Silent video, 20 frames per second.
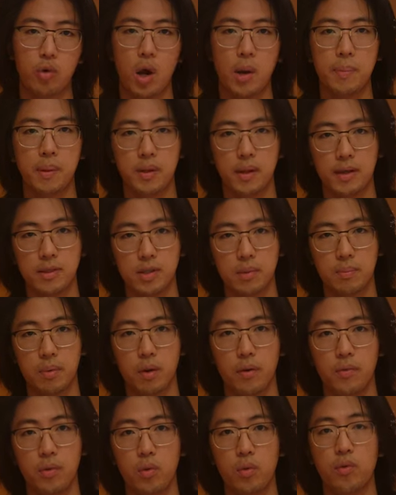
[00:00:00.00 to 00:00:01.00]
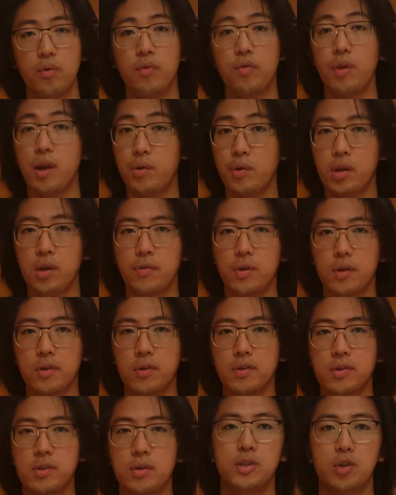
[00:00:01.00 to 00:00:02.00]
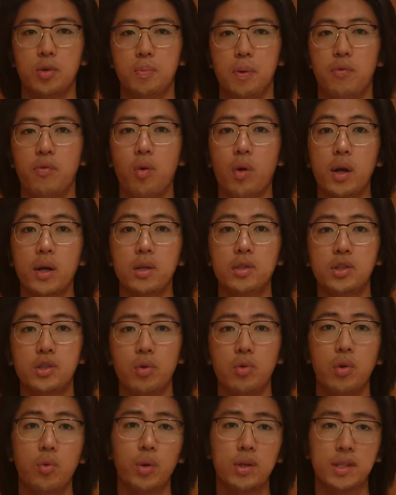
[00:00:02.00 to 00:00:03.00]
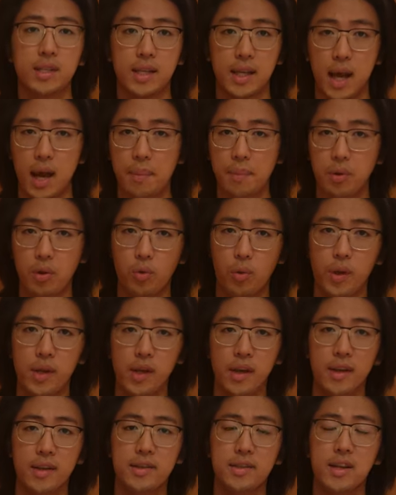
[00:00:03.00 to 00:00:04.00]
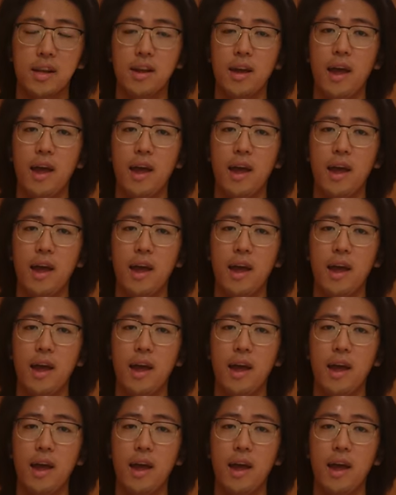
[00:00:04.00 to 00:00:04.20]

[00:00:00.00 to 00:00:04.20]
grabbing things above you, very difficult. So before I can show you what scapular winging is